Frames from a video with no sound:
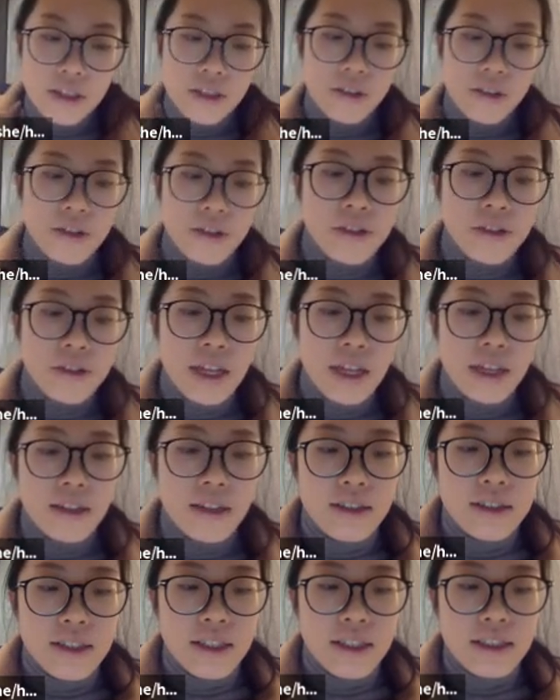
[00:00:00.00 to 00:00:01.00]
so use like
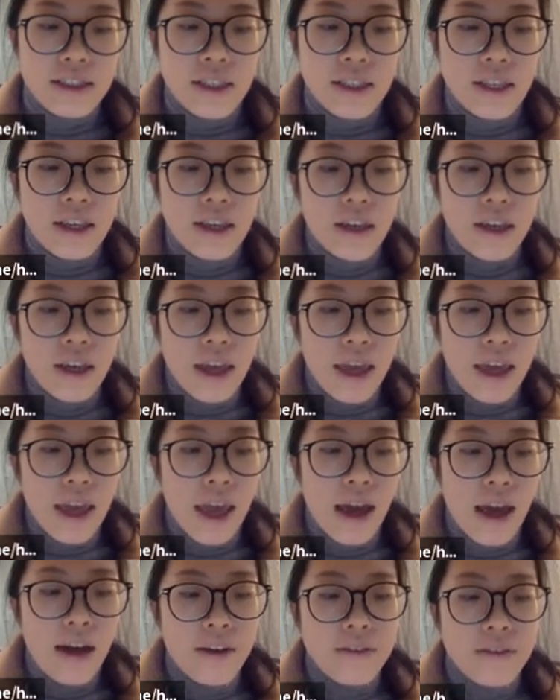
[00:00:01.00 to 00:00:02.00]

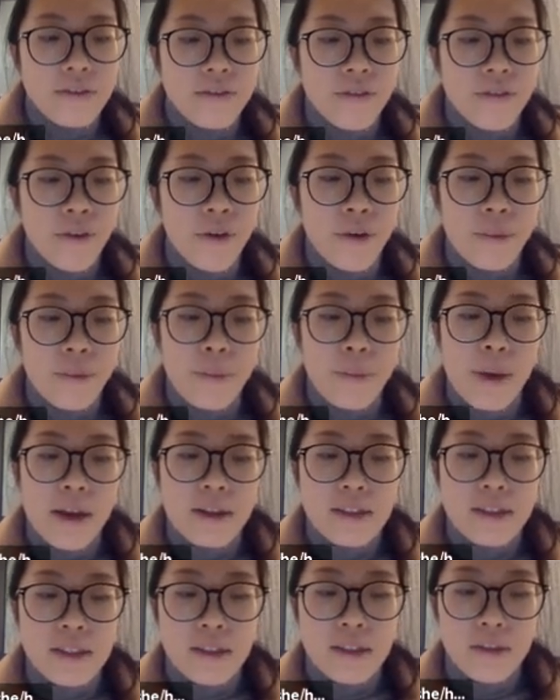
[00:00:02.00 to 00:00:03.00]

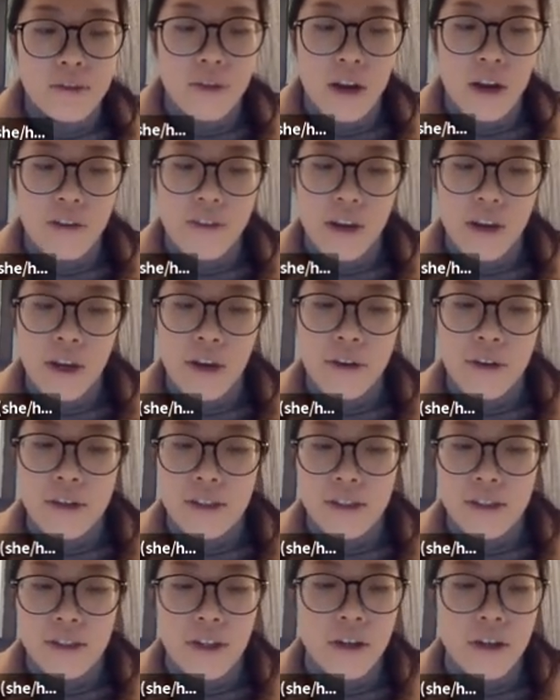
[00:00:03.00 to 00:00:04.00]
64-bit graphical
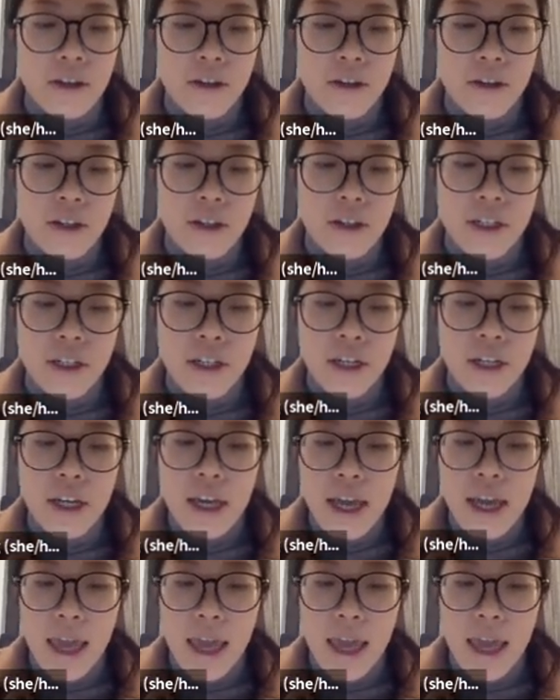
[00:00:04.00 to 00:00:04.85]
installer.